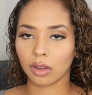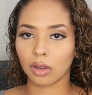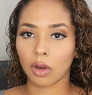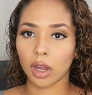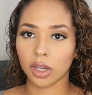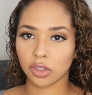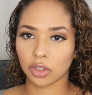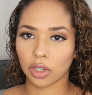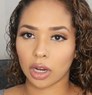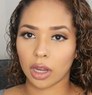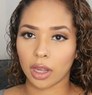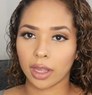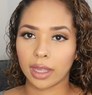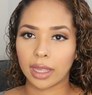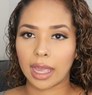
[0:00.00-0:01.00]
quite
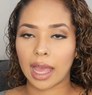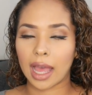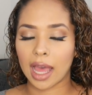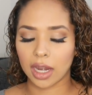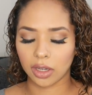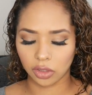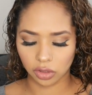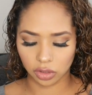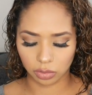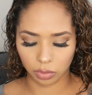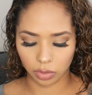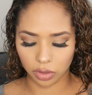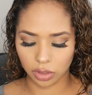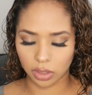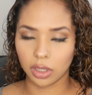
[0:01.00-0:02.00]
dry and you just
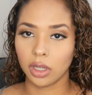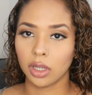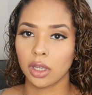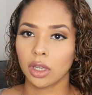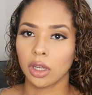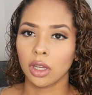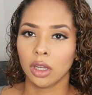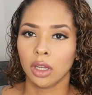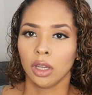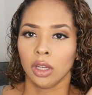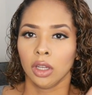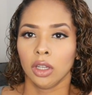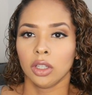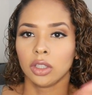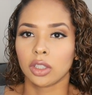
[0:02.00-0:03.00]
want
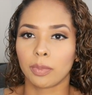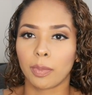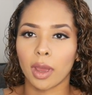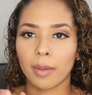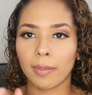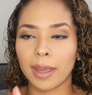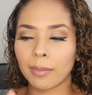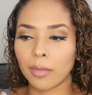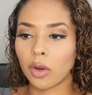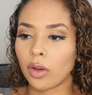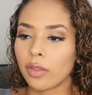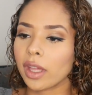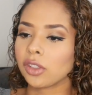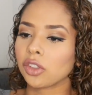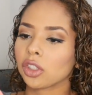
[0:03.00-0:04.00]
to put a bit
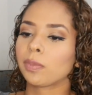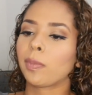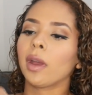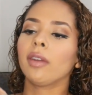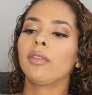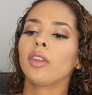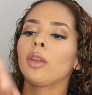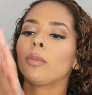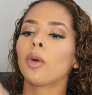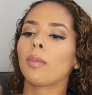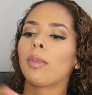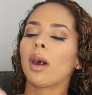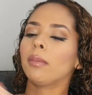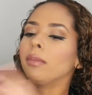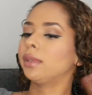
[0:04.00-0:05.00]
more, then just put a few more
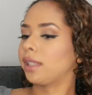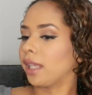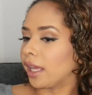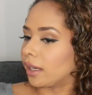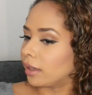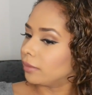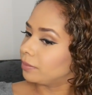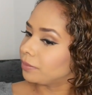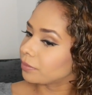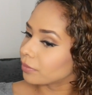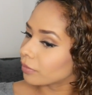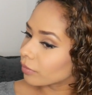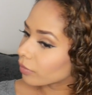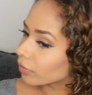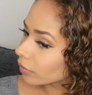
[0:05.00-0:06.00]
pumps in
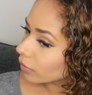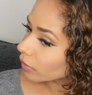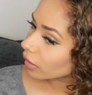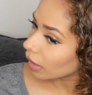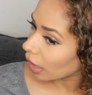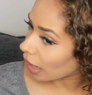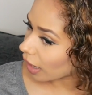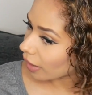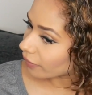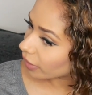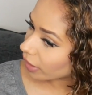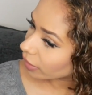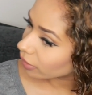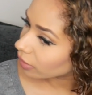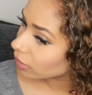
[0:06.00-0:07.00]
and
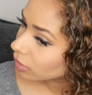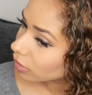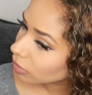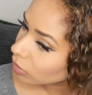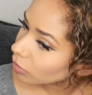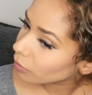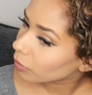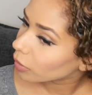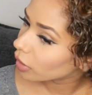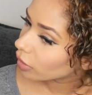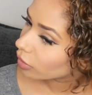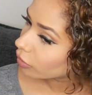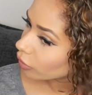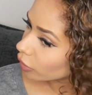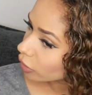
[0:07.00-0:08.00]
then put
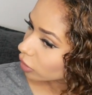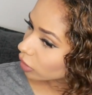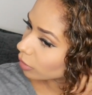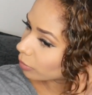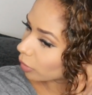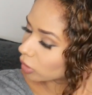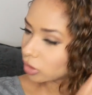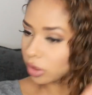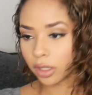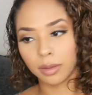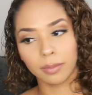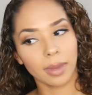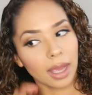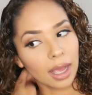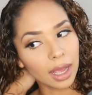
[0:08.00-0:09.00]
it through to the
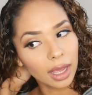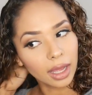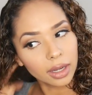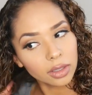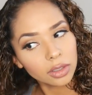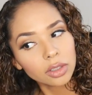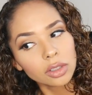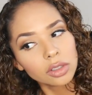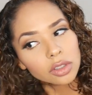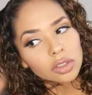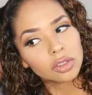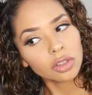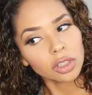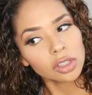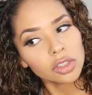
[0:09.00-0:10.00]
bottom and
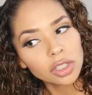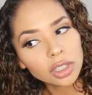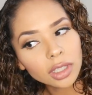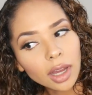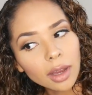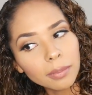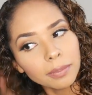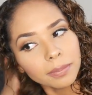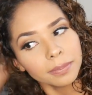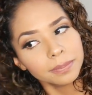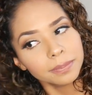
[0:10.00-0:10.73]
scrunch it up.